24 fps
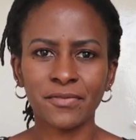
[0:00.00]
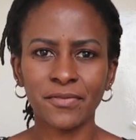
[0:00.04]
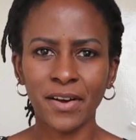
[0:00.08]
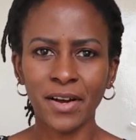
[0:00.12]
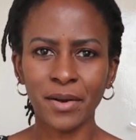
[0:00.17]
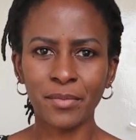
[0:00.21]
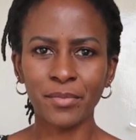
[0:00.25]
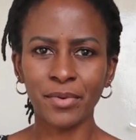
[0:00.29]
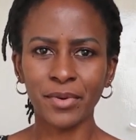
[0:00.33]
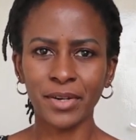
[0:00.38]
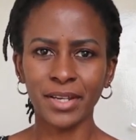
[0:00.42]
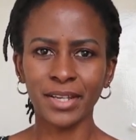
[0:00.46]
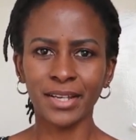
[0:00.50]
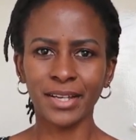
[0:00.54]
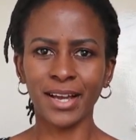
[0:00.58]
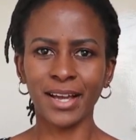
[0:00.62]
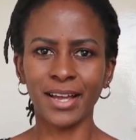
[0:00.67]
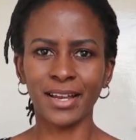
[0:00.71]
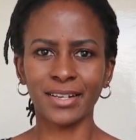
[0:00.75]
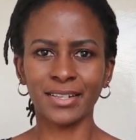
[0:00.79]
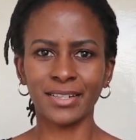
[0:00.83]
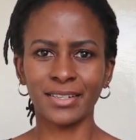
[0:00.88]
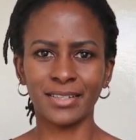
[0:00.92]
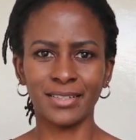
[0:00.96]
fabric,
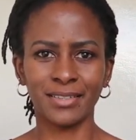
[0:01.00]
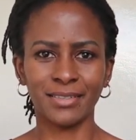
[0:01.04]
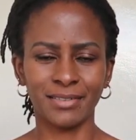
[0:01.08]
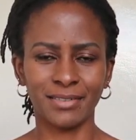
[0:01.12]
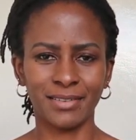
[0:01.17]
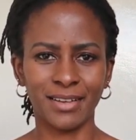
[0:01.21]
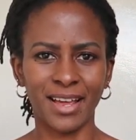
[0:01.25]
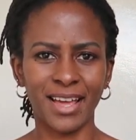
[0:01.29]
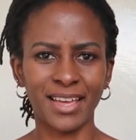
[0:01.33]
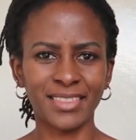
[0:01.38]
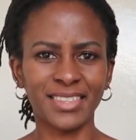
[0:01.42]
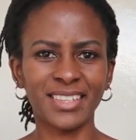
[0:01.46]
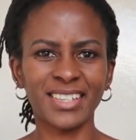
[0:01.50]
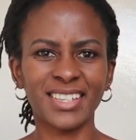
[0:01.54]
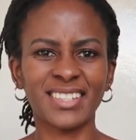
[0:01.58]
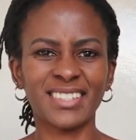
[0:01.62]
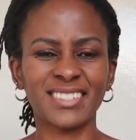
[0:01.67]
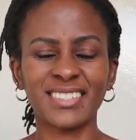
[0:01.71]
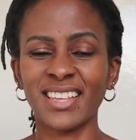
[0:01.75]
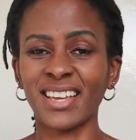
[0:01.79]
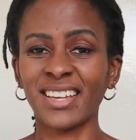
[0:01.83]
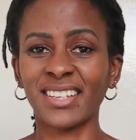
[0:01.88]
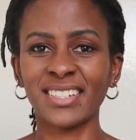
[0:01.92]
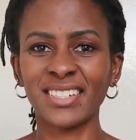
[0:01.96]
and I think
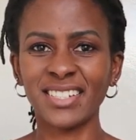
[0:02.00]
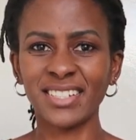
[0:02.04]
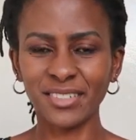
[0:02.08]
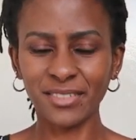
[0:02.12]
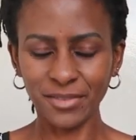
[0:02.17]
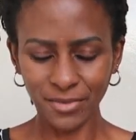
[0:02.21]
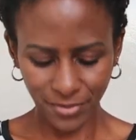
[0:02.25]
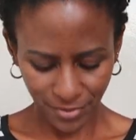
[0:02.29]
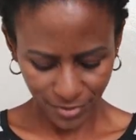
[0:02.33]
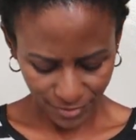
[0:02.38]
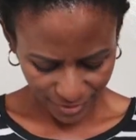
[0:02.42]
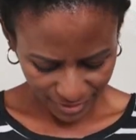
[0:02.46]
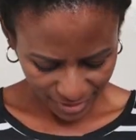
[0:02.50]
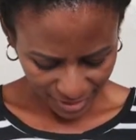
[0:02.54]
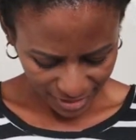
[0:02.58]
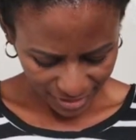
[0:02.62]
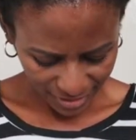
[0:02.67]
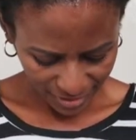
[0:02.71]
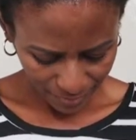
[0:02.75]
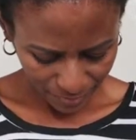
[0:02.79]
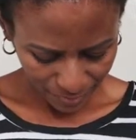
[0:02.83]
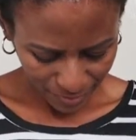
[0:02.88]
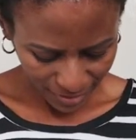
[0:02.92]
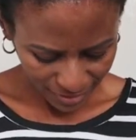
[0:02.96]
it's ideal for
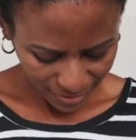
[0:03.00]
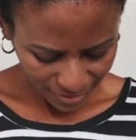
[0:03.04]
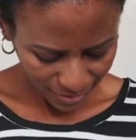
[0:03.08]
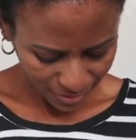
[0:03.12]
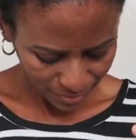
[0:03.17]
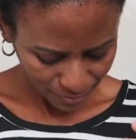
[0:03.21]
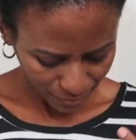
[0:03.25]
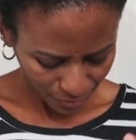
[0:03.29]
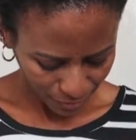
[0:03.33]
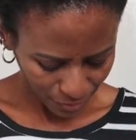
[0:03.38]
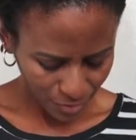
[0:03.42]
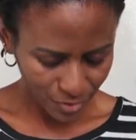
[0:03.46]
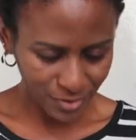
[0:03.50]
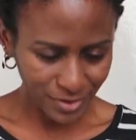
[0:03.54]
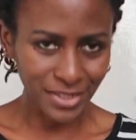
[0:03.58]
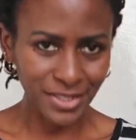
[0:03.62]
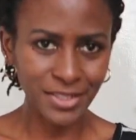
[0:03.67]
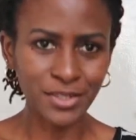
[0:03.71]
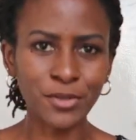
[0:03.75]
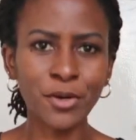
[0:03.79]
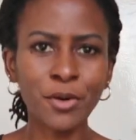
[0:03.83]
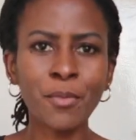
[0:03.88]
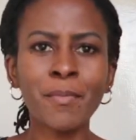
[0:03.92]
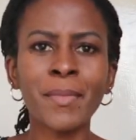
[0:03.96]
such a pattern because
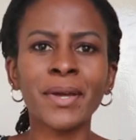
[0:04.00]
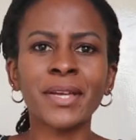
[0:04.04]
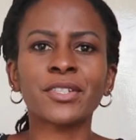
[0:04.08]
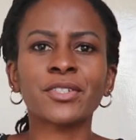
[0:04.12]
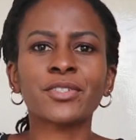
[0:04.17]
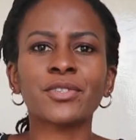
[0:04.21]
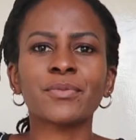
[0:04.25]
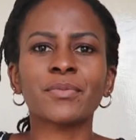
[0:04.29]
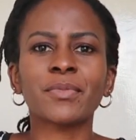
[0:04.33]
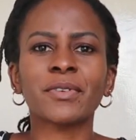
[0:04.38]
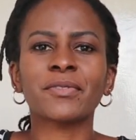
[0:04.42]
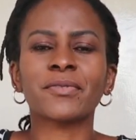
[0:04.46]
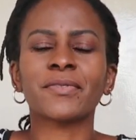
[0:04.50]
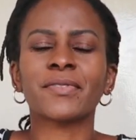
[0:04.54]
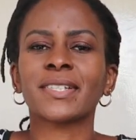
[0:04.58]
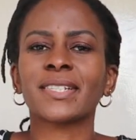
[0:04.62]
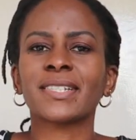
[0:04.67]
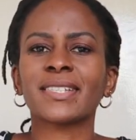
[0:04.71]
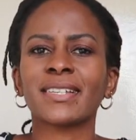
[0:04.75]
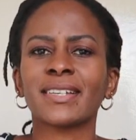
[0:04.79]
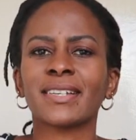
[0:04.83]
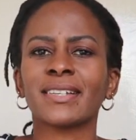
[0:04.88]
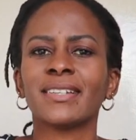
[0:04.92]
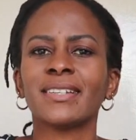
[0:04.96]
it's not meant to be
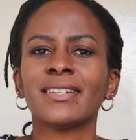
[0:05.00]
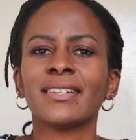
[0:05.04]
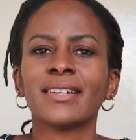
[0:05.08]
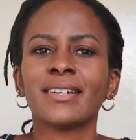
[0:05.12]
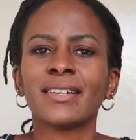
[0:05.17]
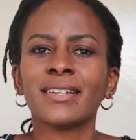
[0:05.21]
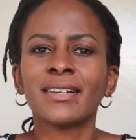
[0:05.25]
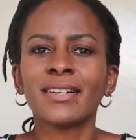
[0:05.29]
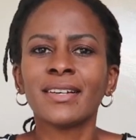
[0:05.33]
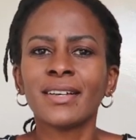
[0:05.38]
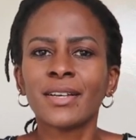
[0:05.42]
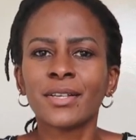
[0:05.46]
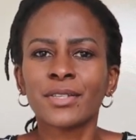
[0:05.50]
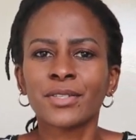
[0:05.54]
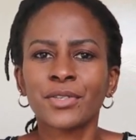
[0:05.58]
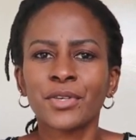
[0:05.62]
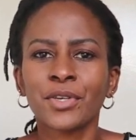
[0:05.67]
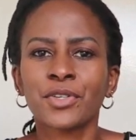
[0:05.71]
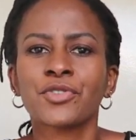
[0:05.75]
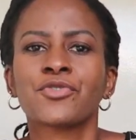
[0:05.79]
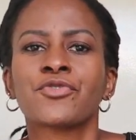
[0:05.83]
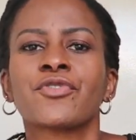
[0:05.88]
fitted. So it